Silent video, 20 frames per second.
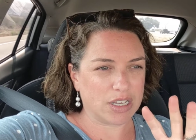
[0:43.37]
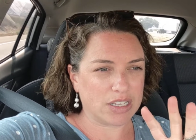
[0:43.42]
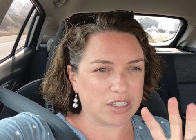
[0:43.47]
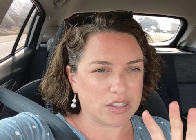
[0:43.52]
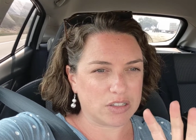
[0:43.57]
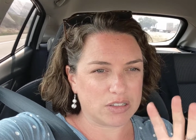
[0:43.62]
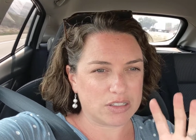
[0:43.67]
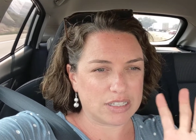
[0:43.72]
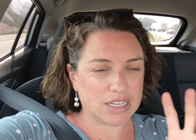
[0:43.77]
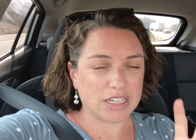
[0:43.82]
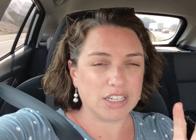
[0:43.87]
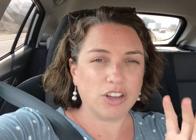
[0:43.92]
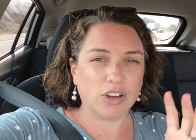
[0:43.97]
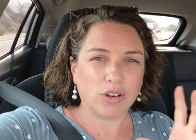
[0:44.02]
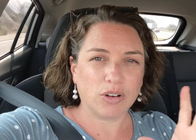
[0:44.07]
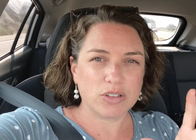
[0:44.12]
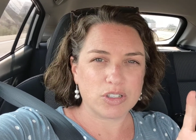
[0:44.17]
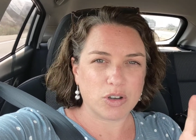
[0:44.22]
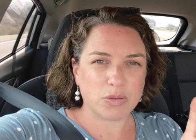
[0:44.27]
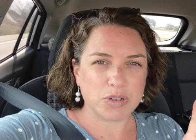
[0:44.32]
San
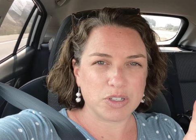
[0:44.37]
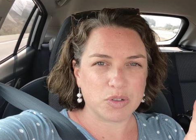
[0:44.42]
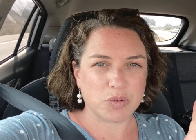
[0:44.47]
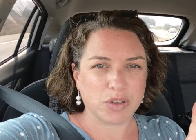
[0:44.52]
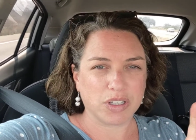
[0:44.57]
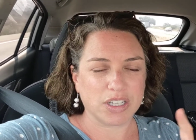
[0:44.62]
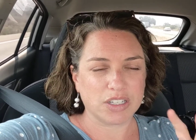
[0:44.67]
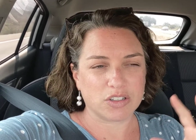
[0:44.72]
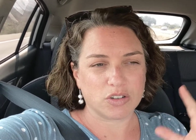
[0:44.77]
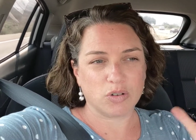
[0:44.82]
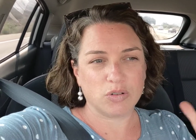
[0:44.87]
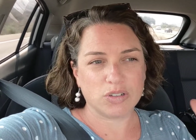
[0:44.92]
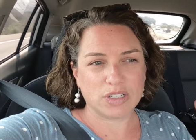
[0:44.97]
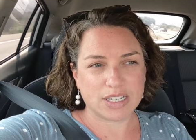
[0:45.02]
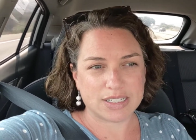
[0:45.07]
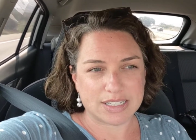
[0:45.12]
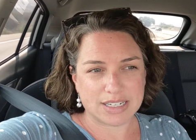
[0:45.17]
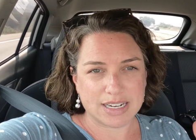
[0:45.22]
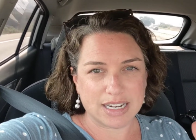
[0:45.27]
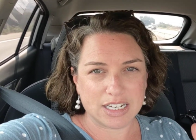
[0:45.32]
Diego is almost really its own
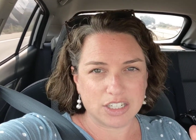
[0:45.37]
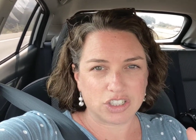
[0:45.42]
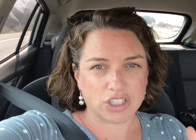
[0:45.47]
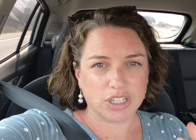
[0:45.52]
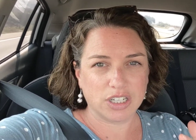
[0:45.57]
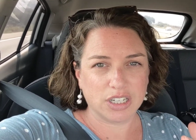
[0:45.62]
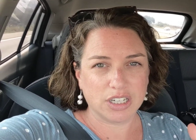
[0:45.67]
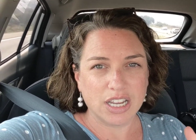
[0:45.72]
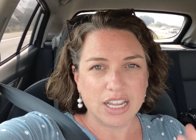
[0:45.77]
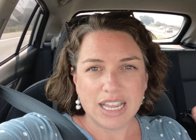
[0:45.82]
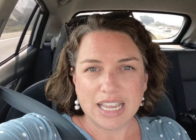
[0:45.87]
destination.